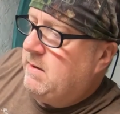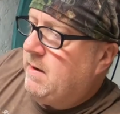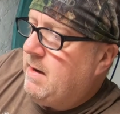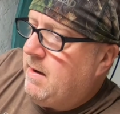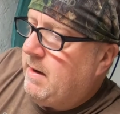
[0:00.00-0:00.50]

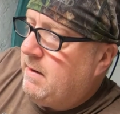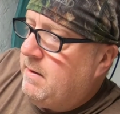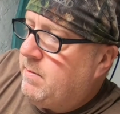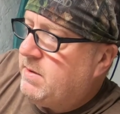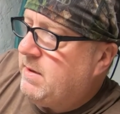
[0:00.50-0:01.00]
right now, I got
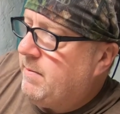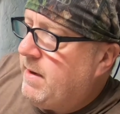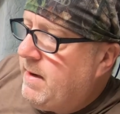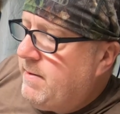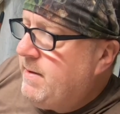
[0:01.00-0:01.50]
100%
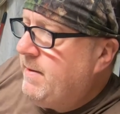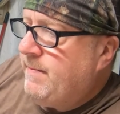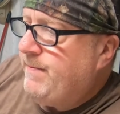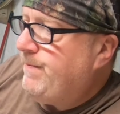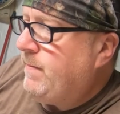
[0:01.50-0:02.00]
battery.
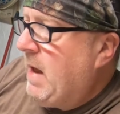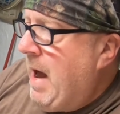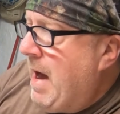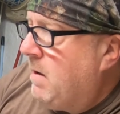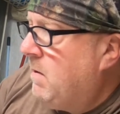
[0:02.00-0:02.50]

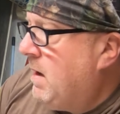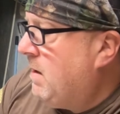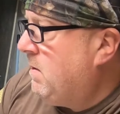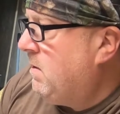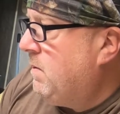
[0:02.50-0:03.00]
I don't know
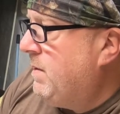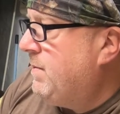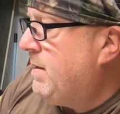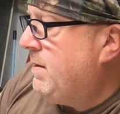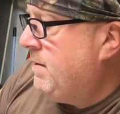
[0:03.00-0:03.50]
how long it would
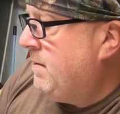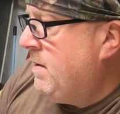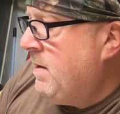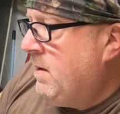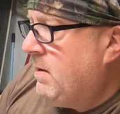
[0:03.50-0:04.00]
run.
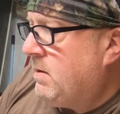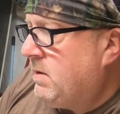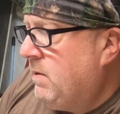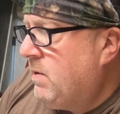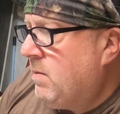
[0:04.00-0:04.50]
Let's
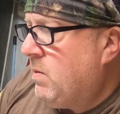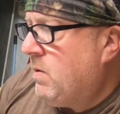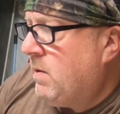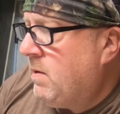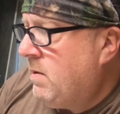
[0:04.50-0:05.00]
see what I'm
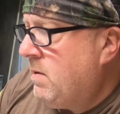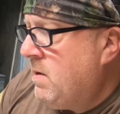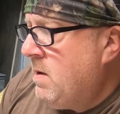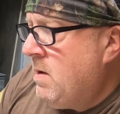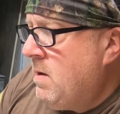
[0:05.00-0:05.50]
on.
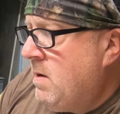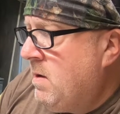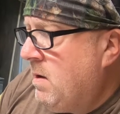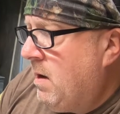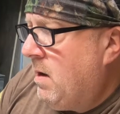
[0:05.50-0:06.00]

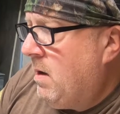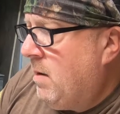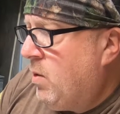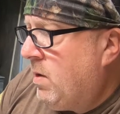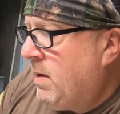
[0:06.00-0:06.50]

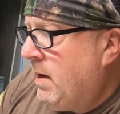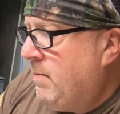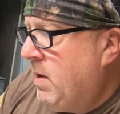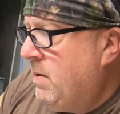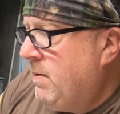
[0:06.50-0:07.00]
I'm on
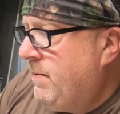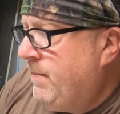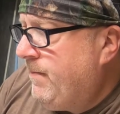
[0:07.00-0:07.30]
night mode.